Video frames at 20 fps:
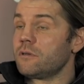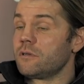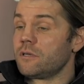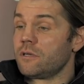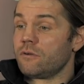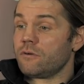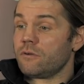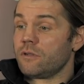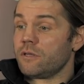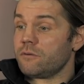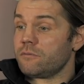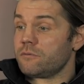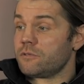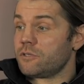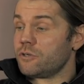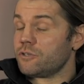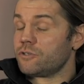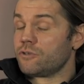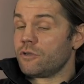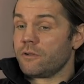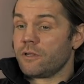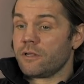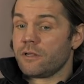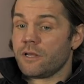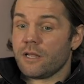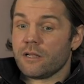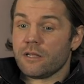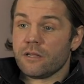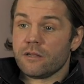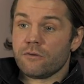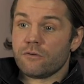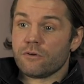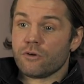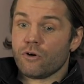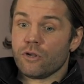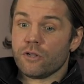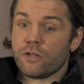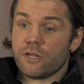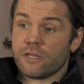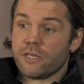You know, like we touched on it earlier, you know,
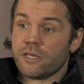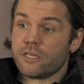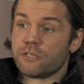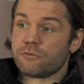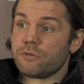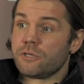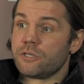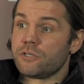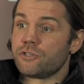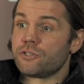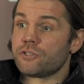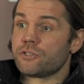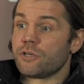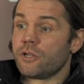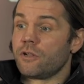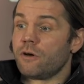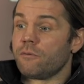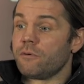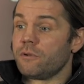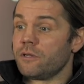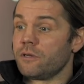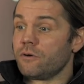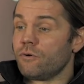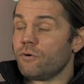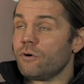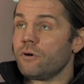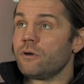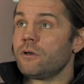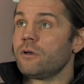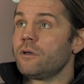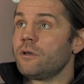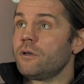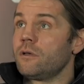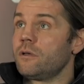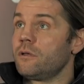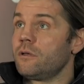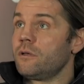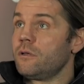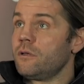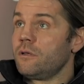gone are the days where you just turn up and they go,
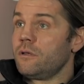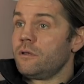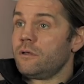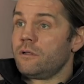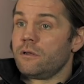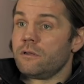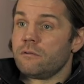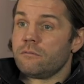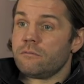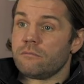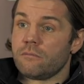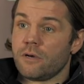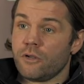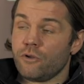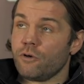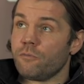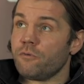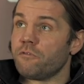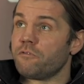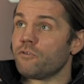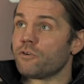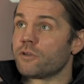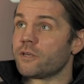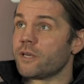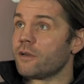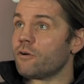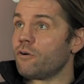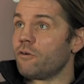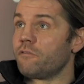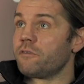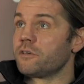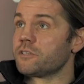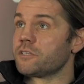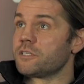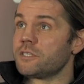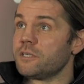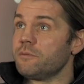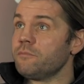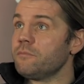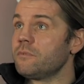like, an hour before kick-off, there's
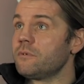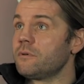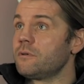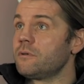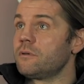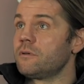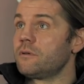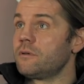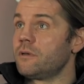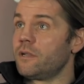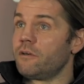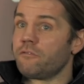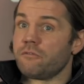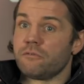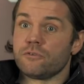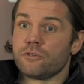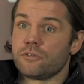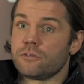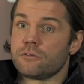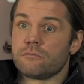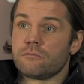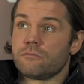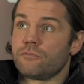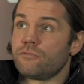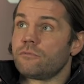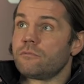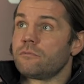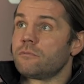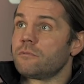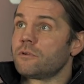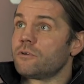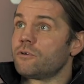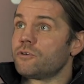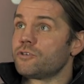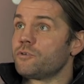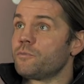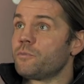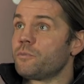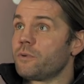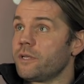a team, and everyone just
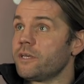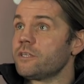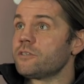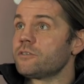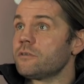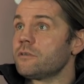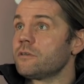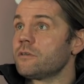goes out and plays.